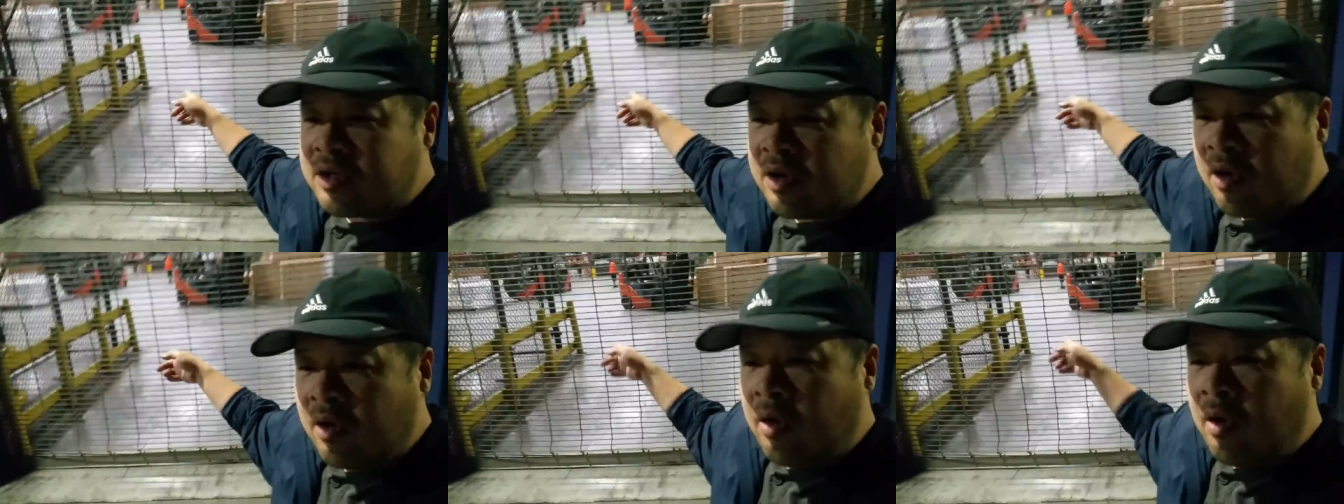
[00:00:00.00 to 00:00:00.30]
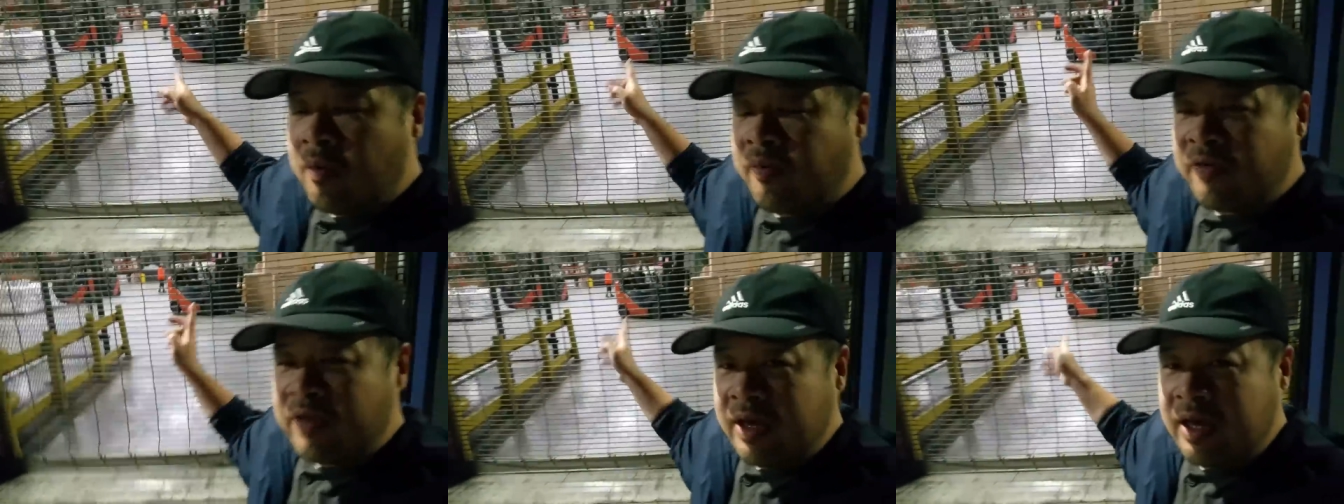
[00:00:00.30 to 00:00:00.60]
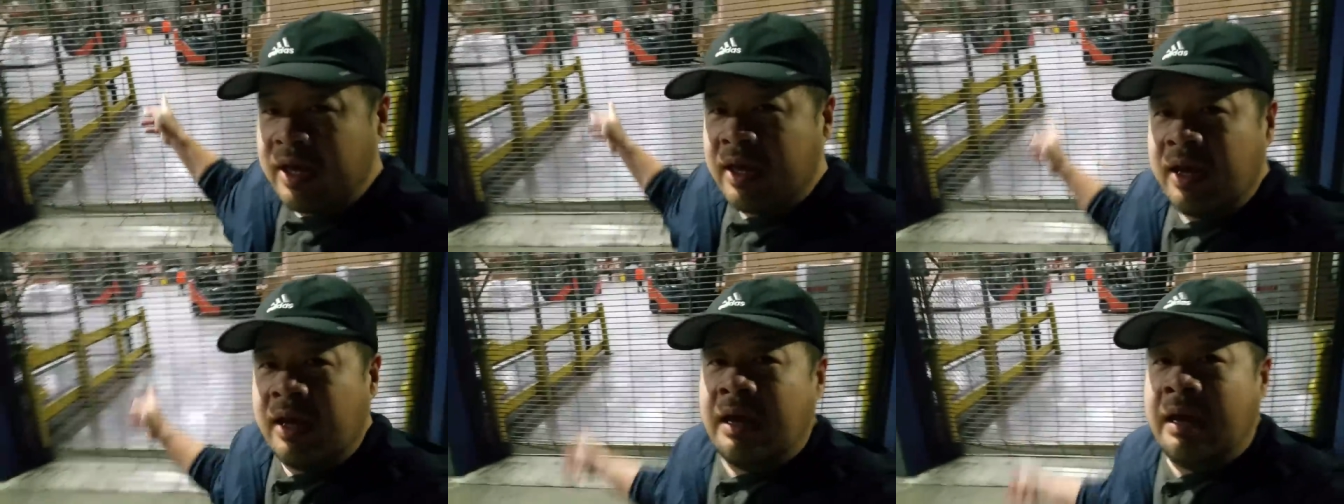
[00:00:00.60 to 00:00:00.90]
So
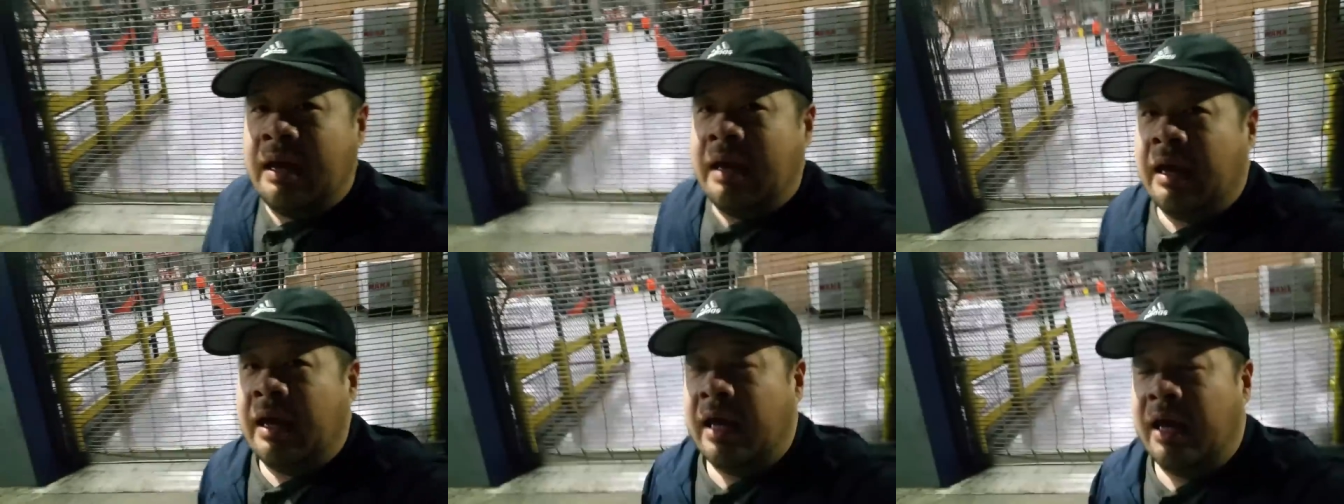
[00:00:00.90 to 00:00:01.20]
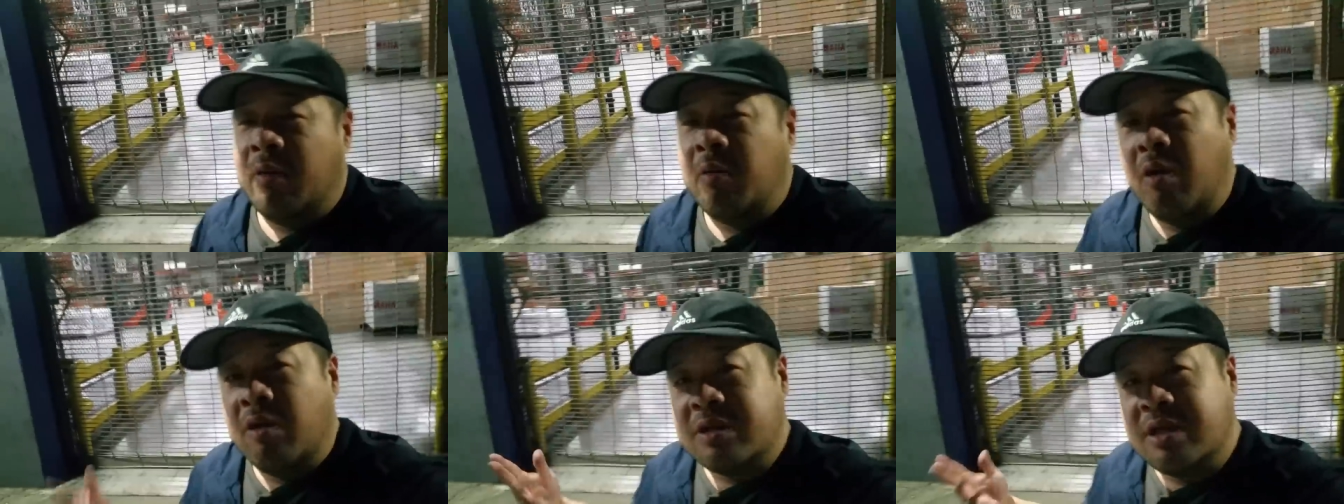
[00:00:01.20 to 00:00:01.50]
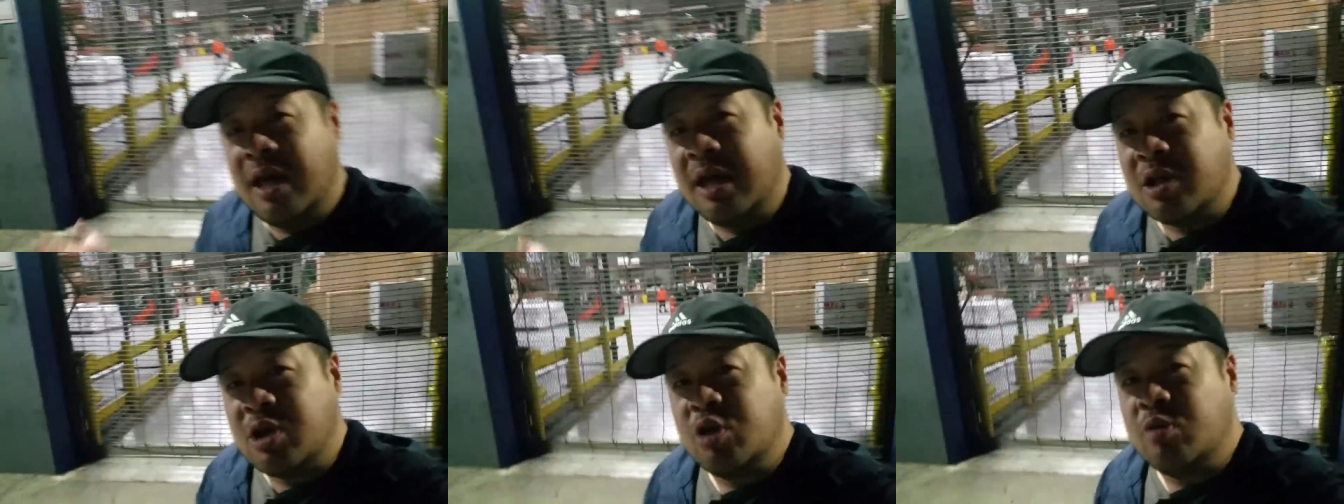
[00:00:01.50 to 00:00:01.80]
hopefully it won't
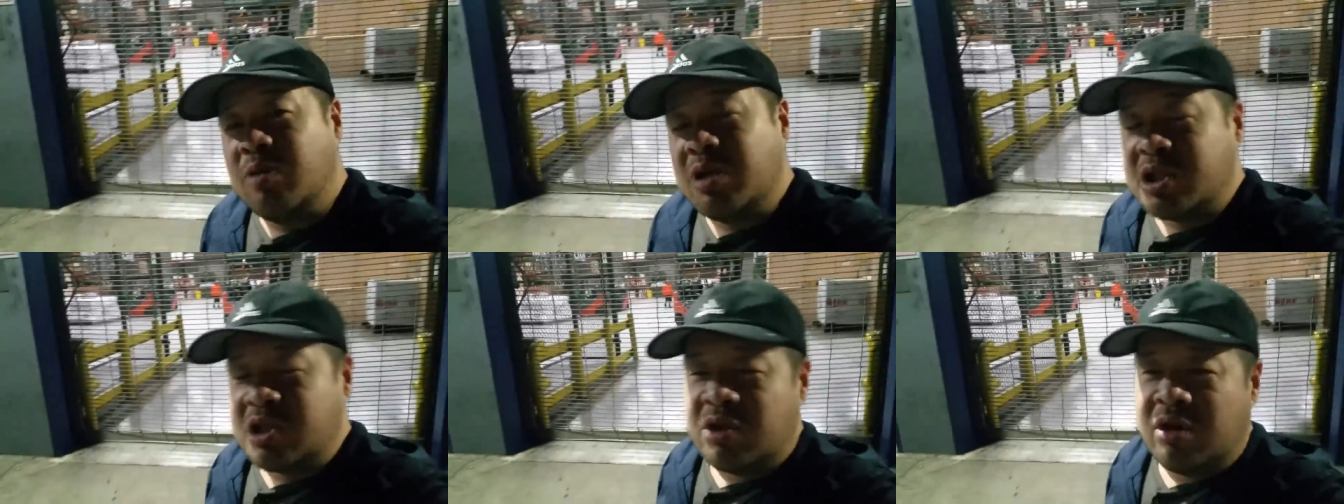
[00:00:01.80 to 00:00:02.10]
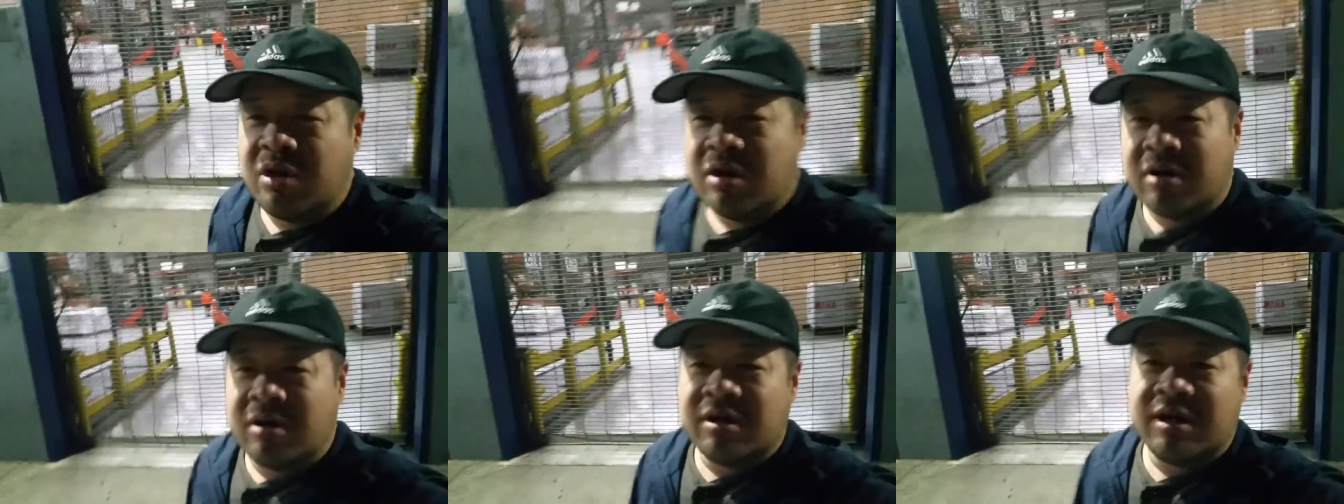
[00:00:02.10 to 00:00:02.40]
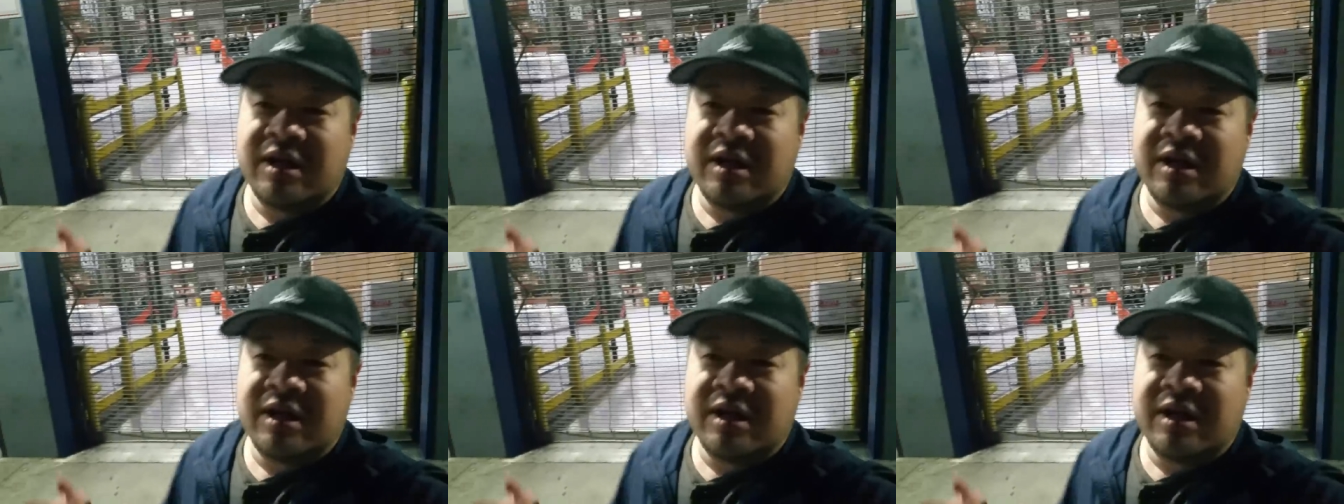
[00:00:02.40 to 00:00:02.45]
take too much longer